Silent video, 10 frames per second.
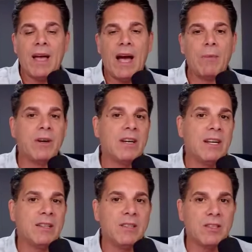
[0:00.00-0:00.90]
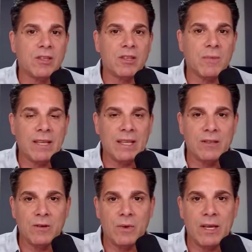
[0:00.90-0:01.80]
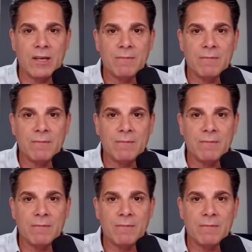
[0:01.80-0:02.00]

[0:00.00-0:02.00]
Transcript: I'm going to need a decision by the end of the week.